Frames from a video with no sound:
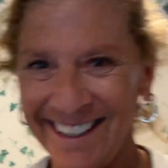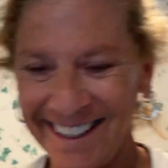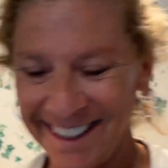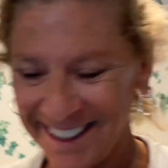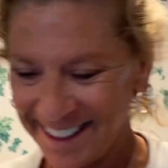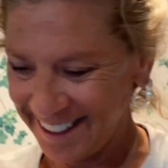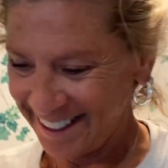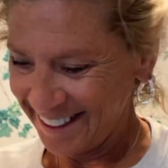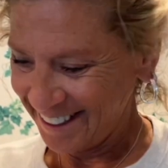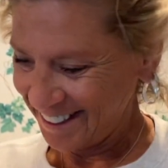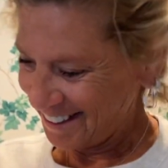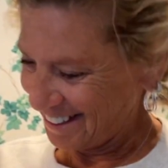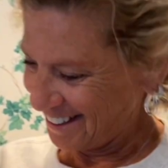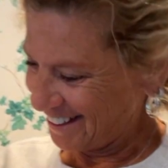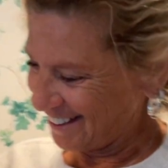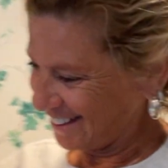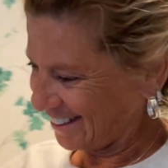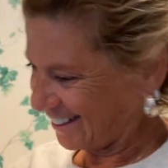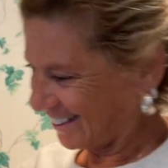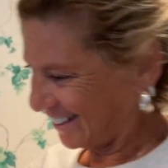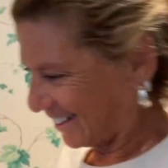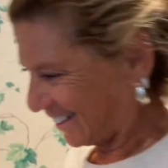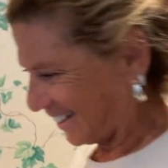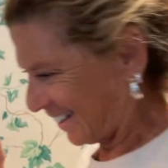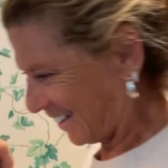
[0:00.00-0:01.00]

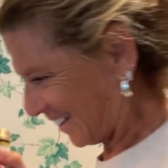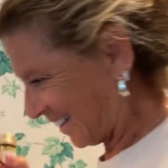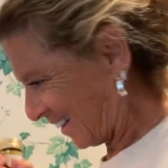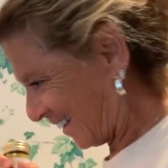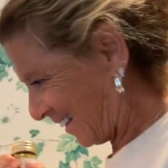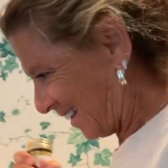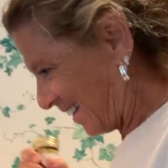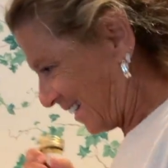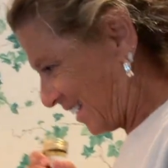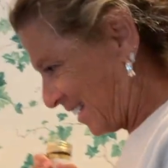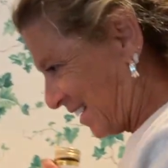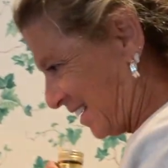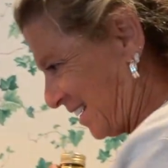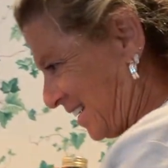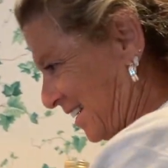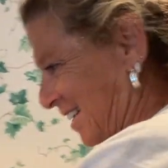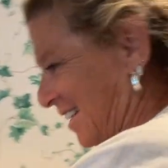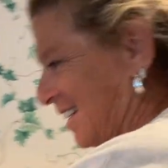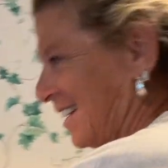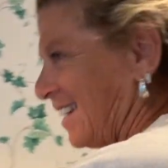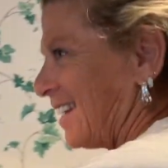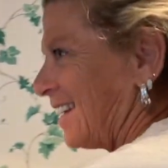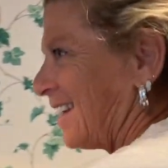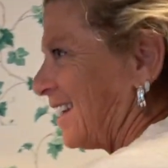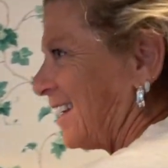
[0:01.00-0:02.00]
Manischewitz. I
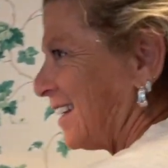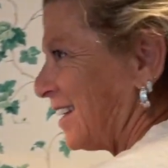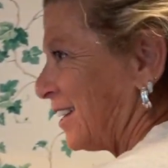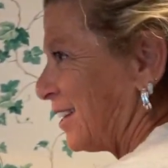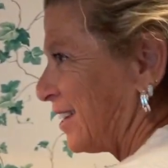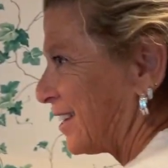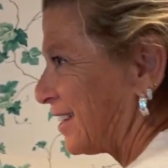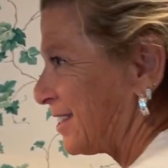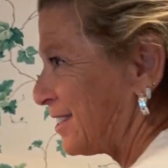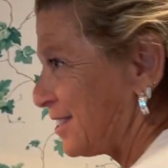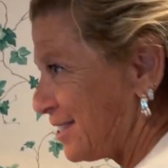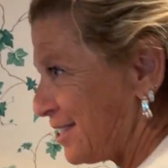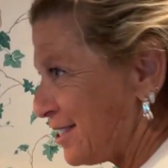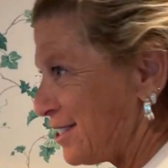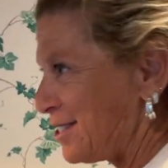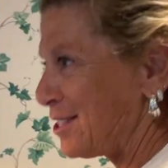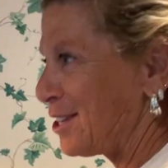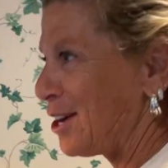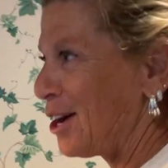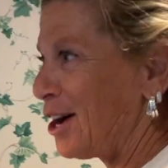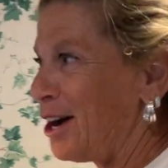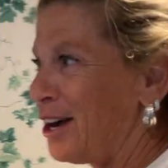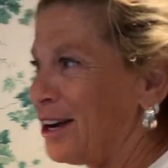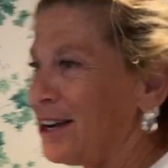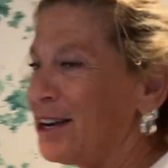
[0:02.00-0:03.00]
mean, l'chaim to
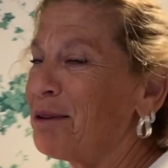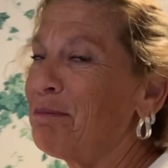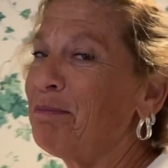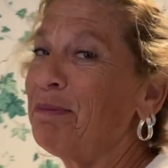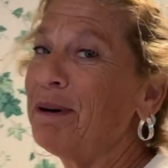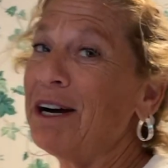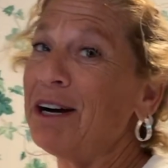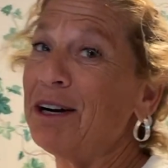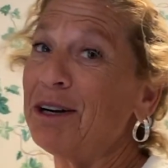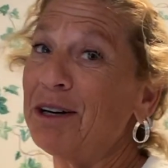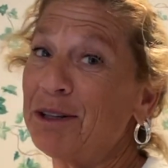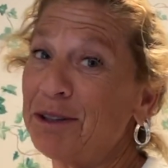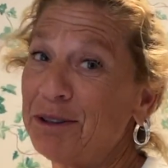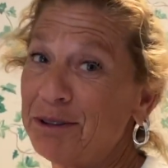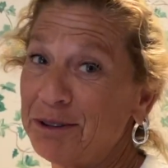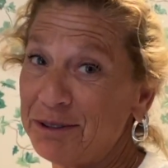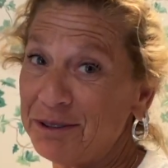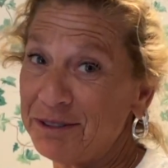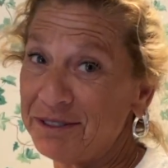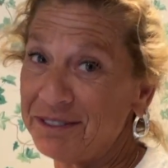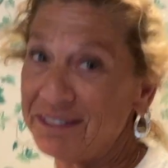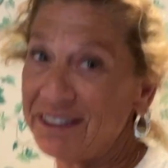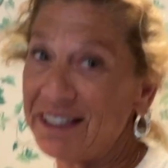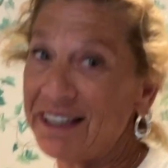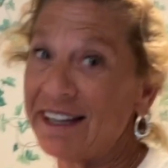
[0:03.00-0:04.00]
that.
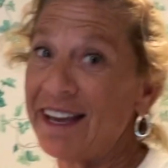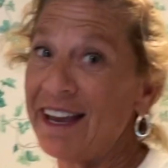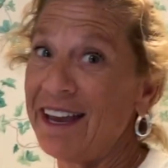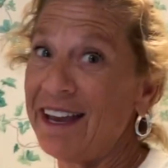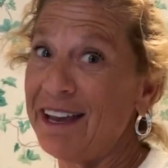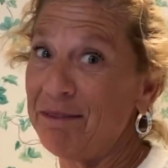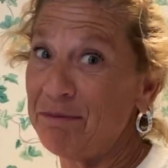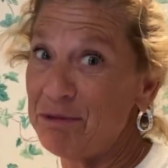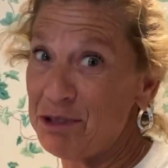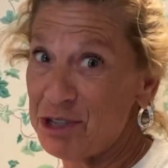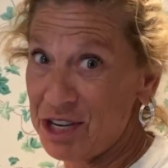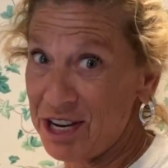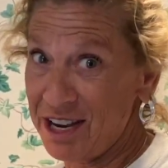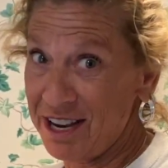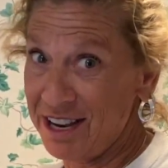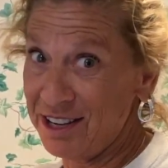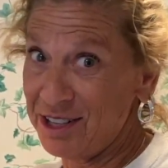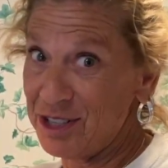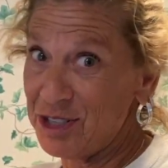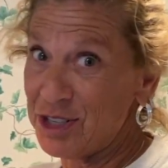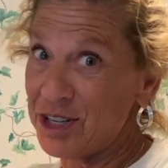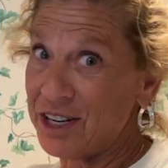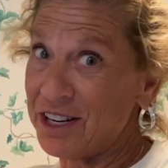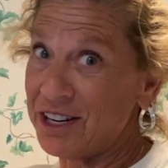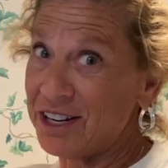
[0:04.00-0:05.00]
a game
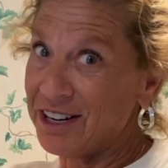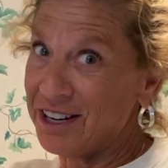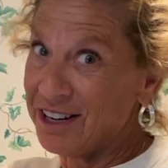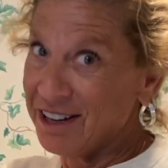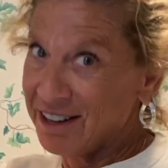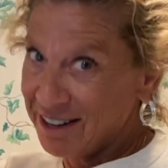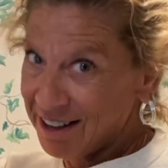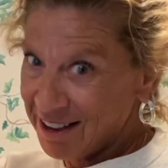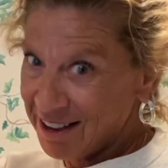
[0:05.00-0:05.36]
changer.